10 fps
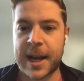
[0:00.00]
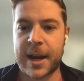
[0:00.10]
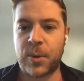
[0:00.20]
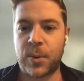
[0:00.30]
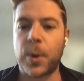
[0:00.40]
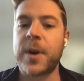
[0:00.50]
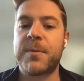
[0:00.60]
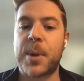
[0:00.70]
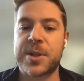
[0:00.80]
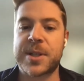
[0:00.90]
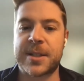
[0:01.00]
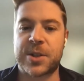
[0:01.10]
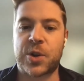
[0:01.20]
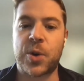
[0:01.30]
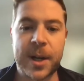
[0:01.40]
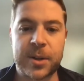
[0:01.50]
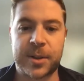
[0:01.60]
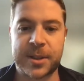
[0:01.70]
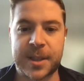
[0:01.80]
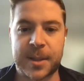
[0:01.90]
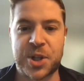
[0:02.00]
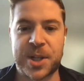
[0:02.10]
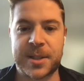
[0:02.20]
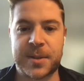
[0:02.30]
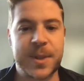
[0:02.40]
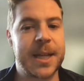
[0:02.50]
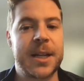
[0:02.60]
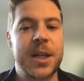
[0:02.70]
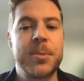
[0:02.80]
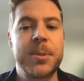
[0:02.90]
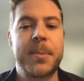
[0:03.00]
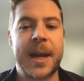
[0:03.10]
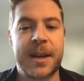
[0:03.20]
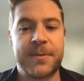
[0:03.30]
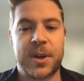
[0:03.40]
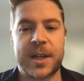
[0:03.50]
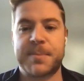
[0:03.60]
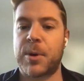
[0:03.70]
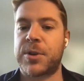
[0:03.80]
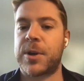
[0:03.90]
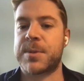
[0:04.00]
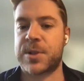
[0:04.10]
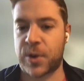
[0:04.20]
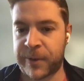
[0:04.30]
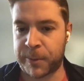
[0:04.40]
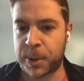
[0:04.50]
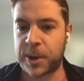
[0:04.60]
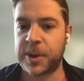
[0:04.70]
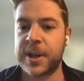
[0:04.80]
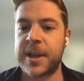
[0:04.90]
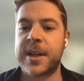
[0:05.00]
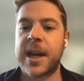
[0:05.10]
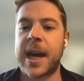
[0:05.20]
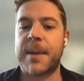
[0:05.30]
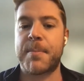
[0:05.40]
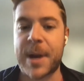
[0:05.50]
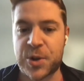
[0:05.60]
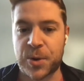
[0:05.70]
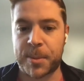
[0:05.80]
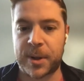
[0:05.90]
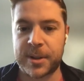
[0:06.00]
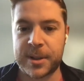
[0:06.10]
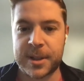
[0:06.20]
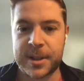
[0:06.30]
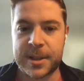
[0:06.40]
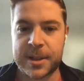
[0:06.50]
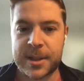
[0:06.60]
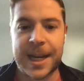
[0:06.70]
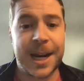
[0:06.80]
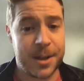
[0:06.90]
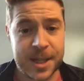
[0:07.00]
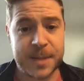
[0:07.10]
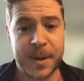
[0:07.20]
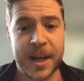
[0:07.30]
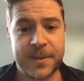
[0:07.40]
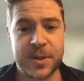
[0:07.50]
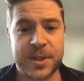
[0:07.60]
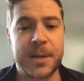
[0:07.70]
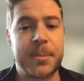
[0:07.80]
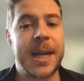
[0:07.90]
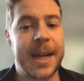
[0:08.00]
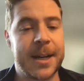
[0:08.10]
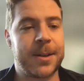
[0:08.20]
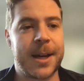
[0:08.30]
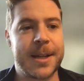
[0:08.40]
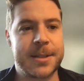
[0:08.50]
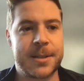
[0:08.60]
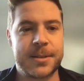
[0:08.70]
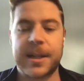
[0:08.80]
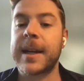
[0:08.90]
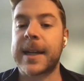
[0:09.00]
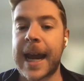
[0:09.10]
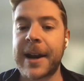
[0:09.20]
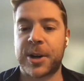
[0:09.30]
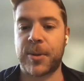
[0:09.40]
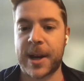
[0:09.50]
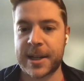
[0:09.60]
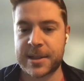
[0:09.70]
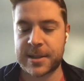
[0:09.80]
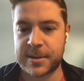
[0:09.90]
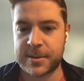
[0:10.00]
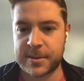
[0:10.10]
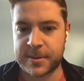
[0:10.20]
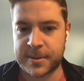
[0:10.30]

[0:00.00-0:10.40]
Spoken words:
Now, one of Marston's critical assumptions was that human behavior is both observable and measurable, and these behaviors can be analyzed and categorized.